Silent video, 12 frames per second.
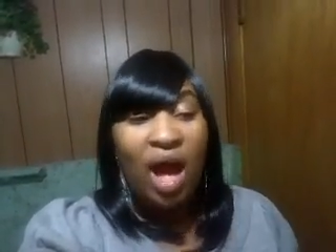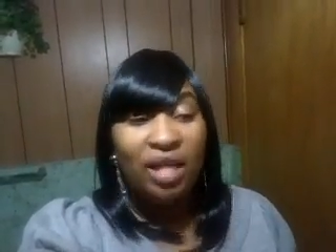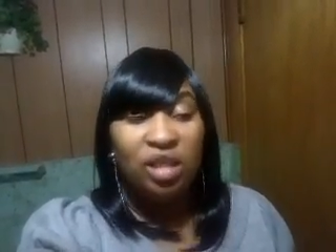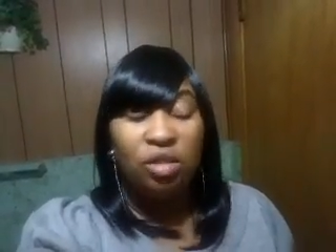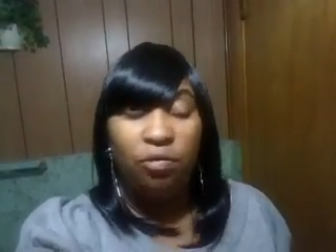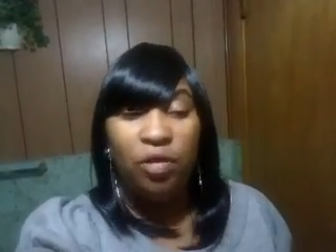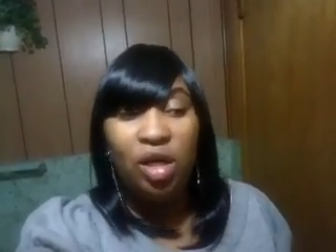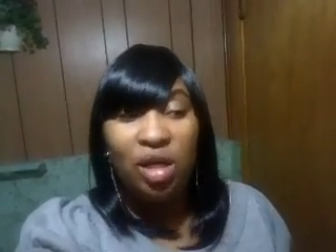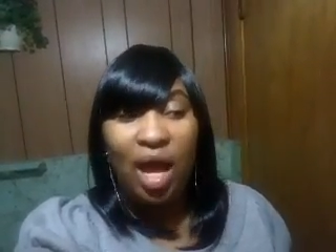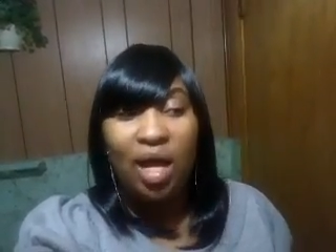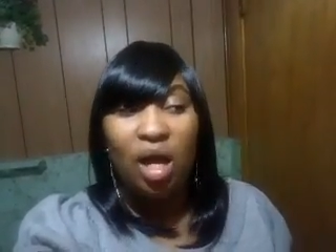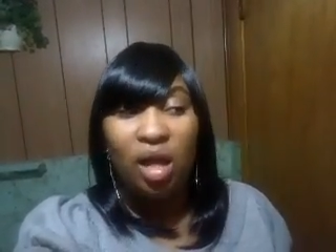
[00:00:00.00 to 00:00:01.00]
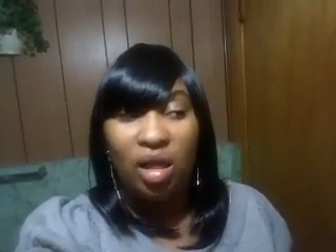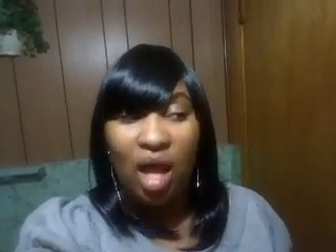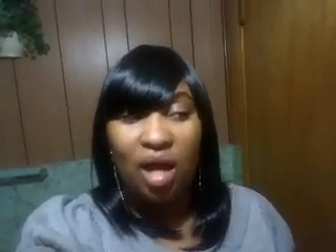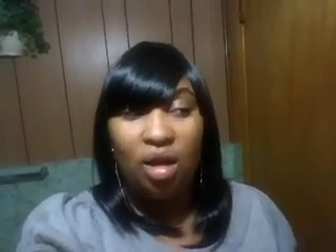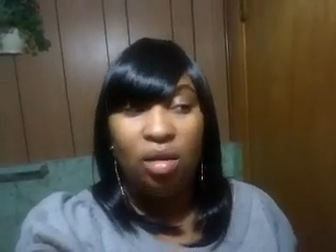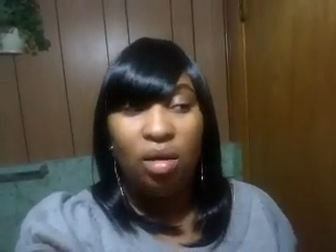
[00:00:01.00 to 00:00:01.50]
I just feel like a
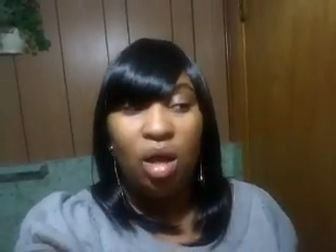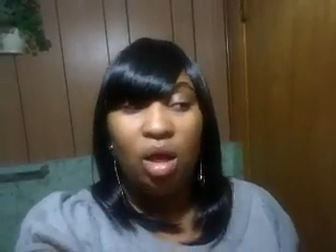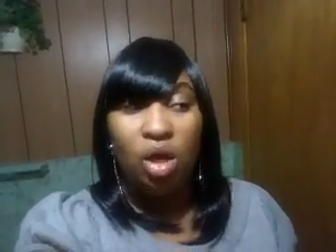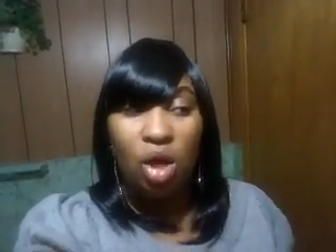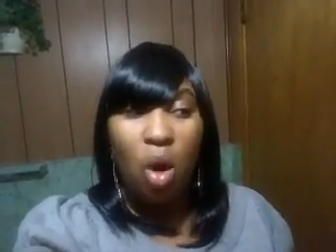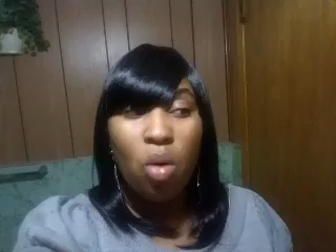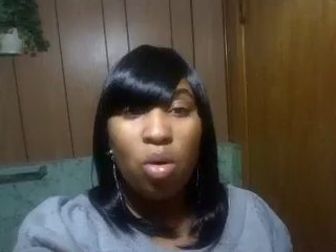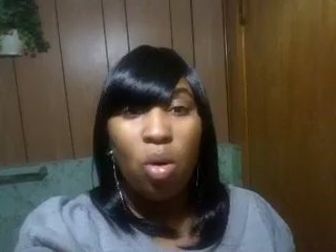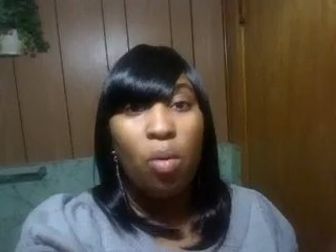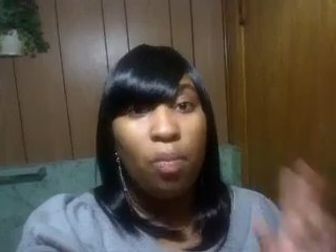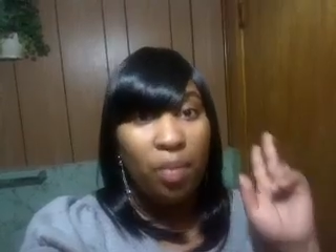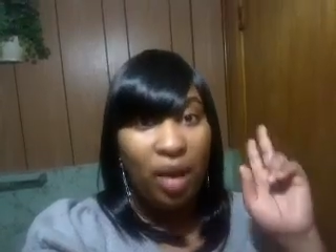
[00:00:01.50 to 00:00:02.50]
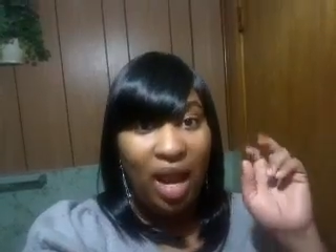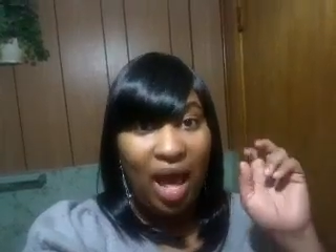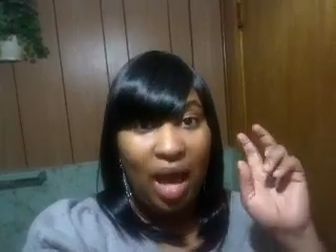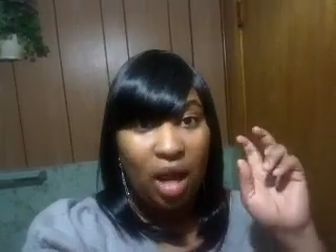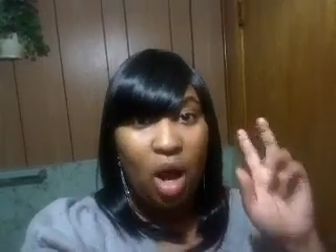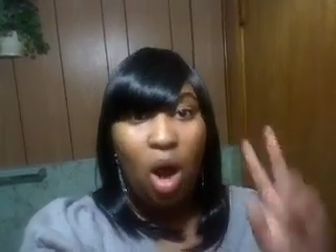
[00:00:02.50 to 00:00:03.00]
lot of local
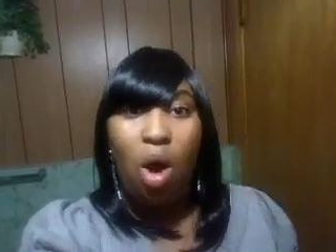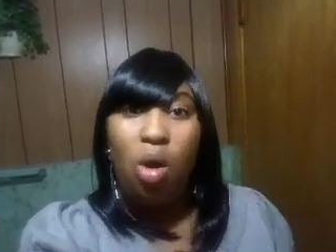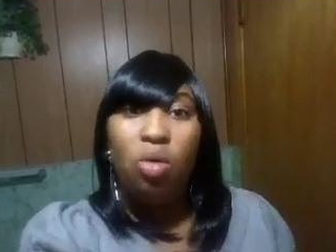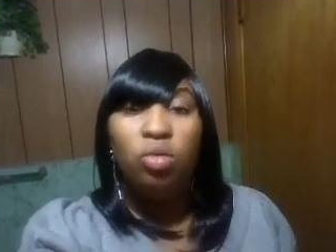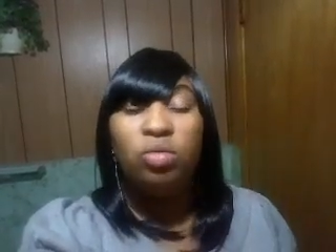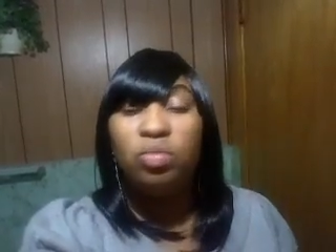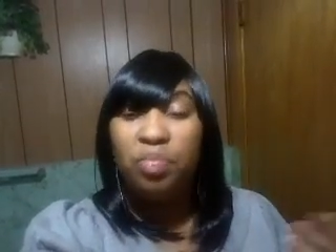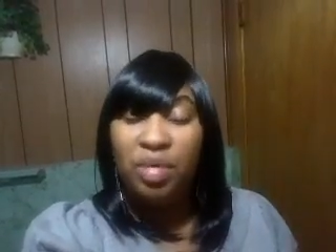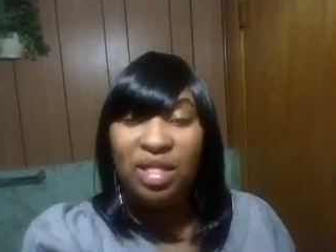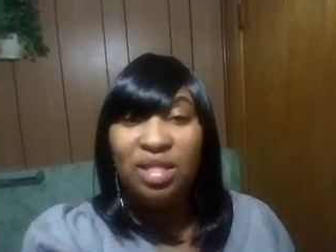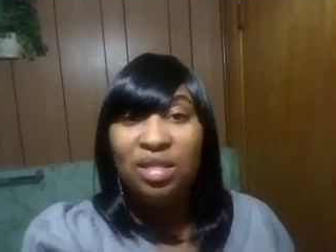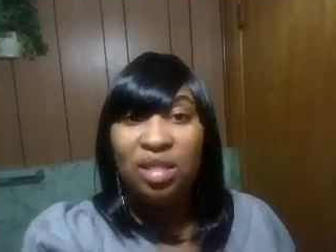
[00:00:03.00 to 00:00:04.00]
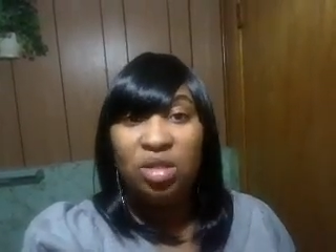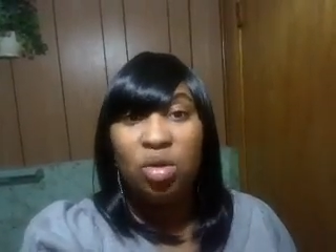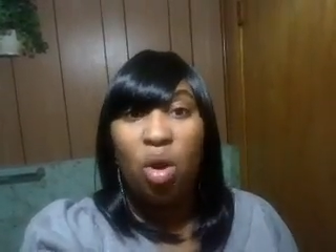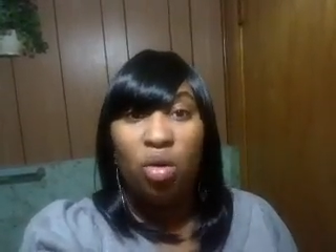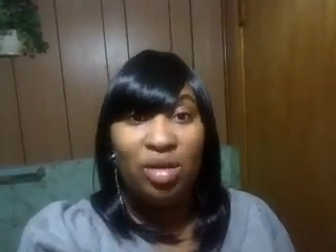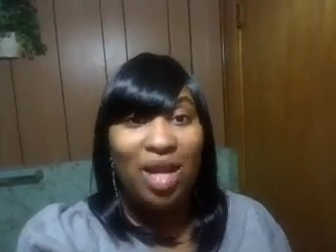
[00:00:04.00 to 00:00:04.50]
black owned businesses
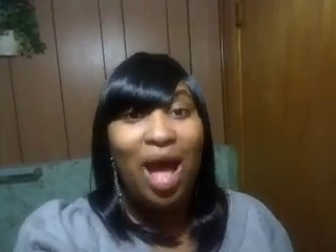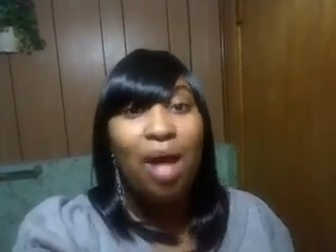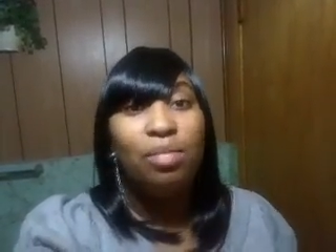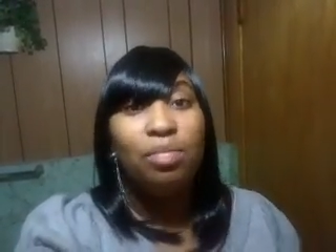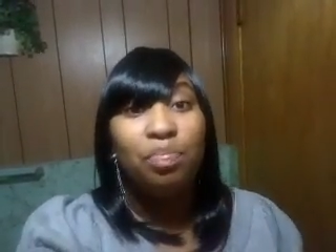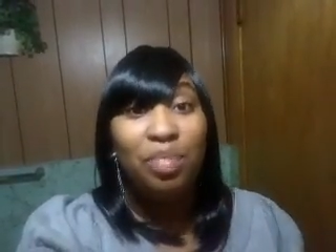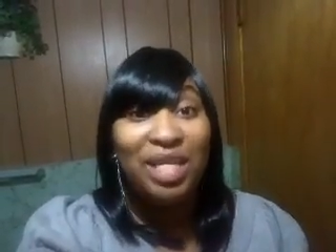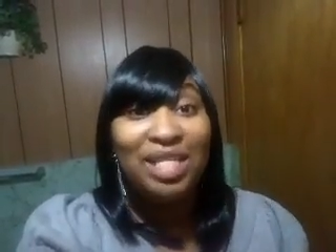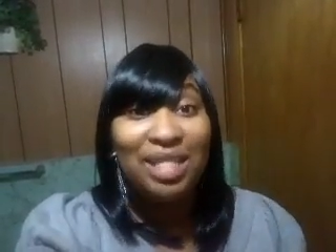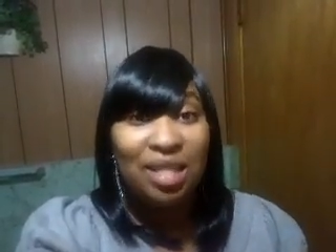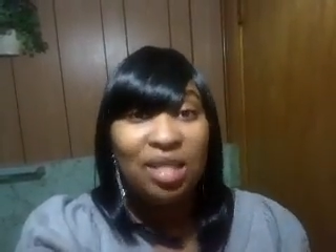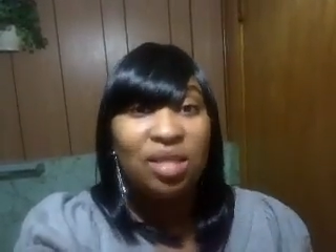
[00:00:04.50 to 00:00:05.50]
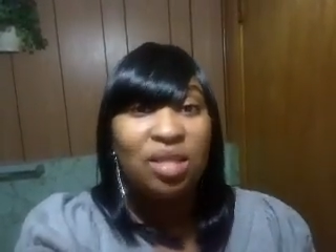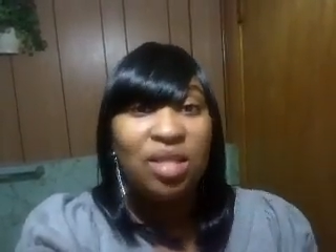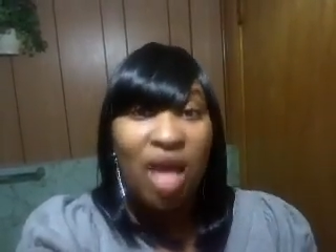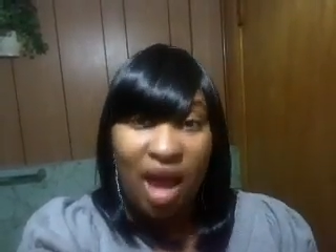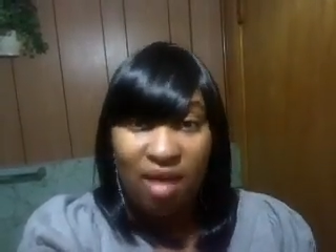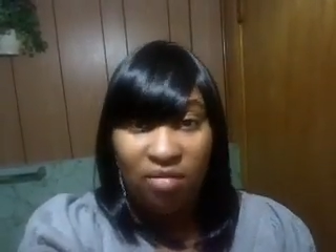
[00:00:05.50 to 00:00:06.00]
are not business
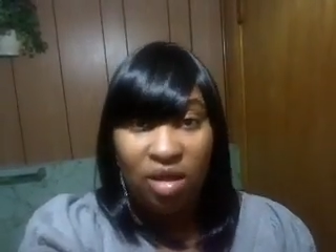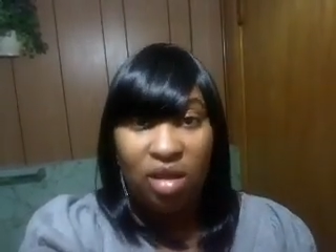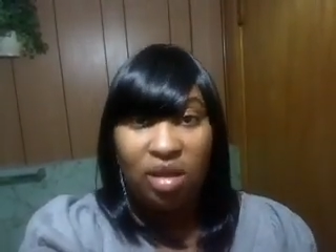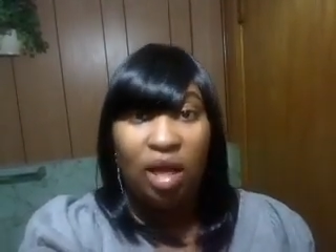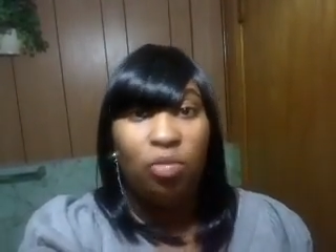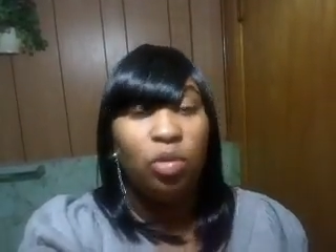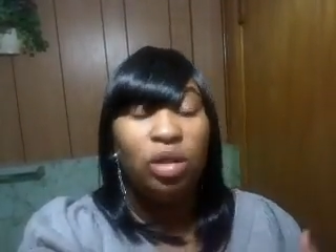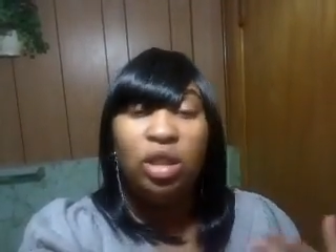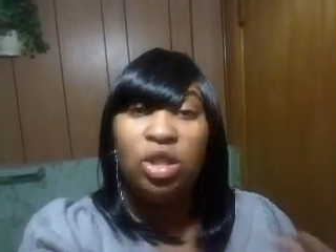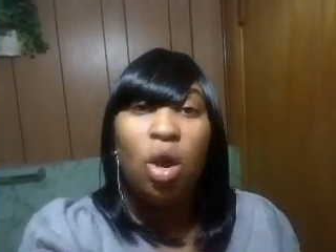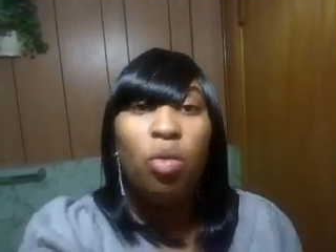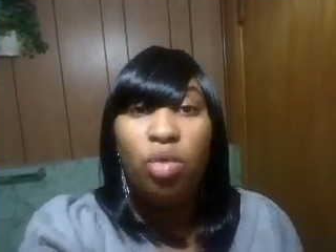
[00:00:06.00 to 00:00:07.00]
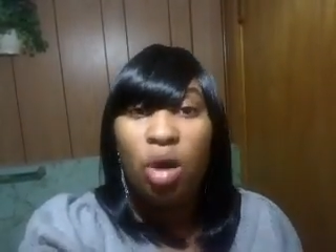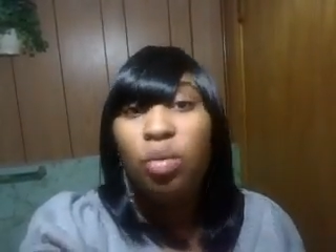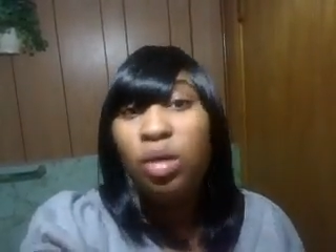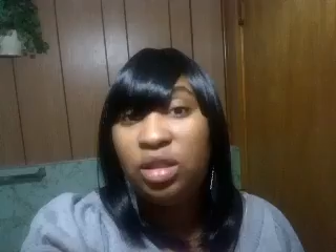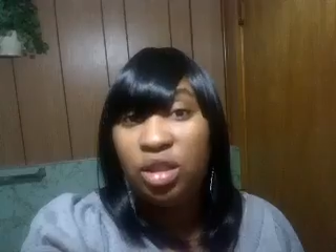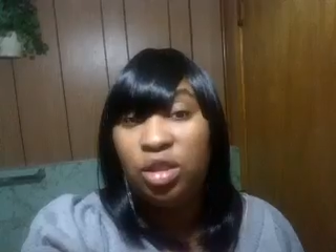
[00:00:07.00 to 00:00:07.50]
savvy. They really don't know
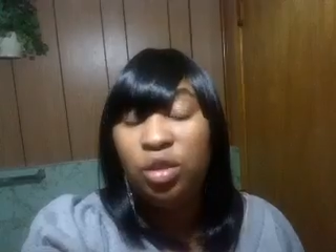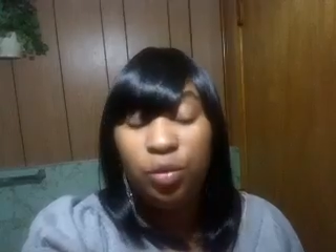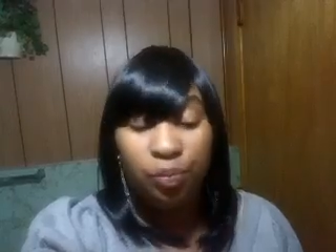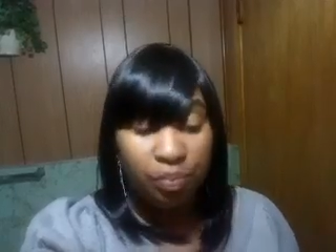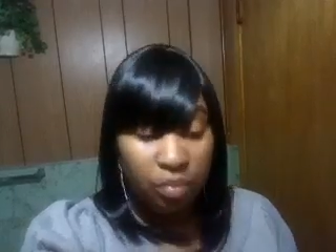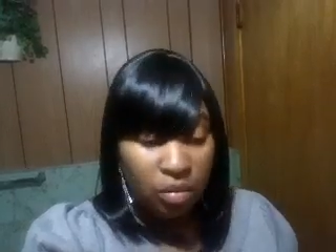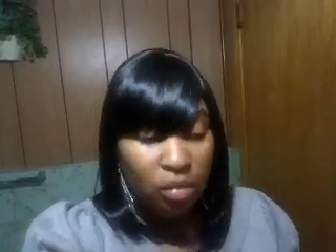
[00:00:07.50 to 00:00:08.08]
what to do.